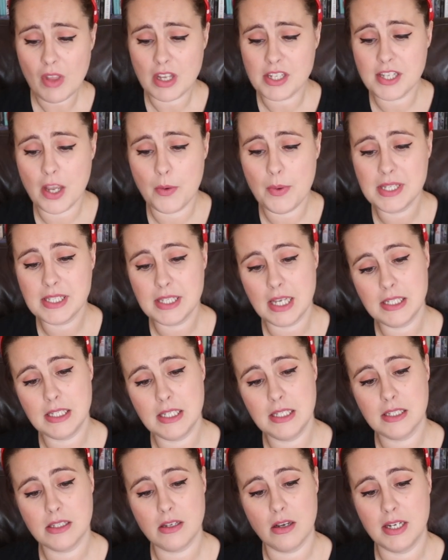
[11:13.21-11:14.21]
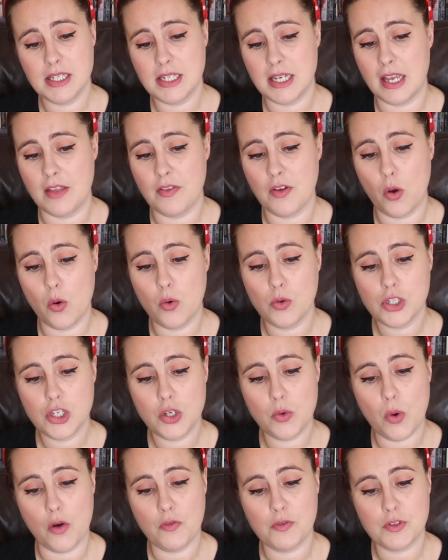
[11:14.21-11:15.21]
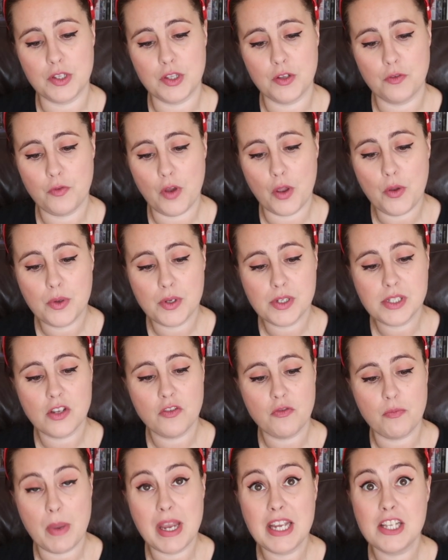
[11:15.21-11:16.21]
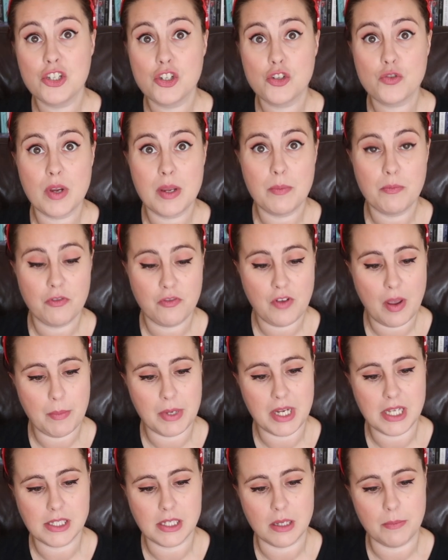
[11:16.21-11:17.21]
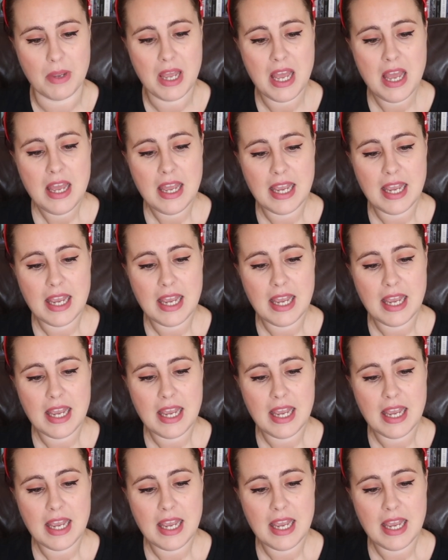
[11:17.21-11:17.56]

So it says inside here that all too often the focus of mainstream feminism